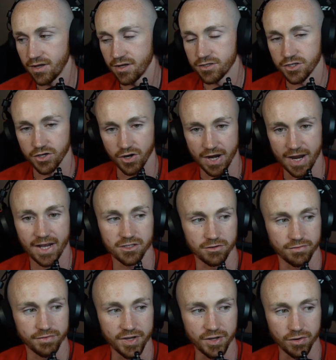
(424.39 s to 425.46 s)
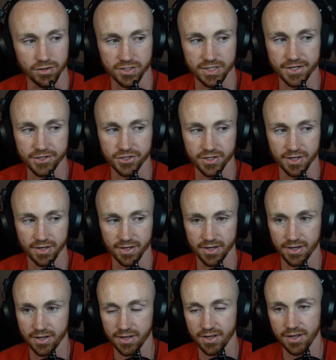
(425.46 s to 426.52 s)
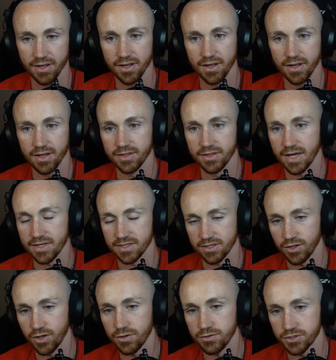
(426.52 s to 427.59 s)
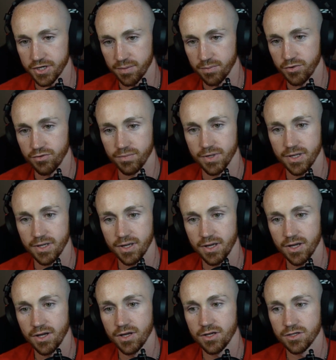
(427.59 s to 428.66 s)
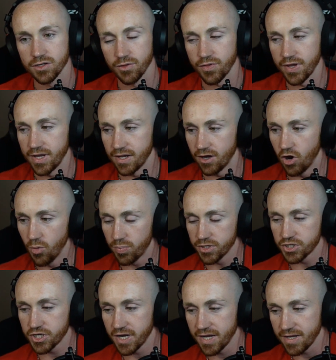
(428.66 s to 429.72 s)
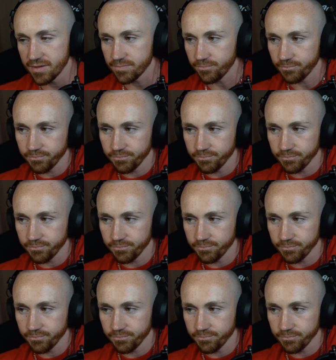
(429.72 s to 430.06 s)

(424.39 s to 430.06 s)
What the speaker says: So your hands or feet are stationary. That is a closed chain movement. So think open chain.